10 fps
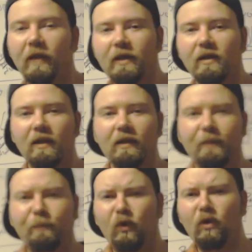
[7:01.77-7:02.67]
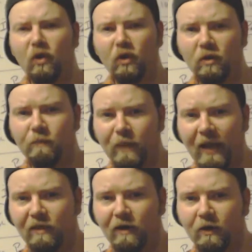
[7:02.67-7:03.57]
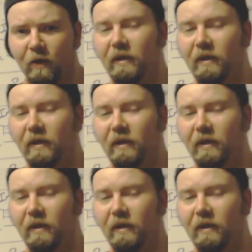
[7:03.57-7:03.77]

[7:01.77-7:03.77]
like Perl or Python or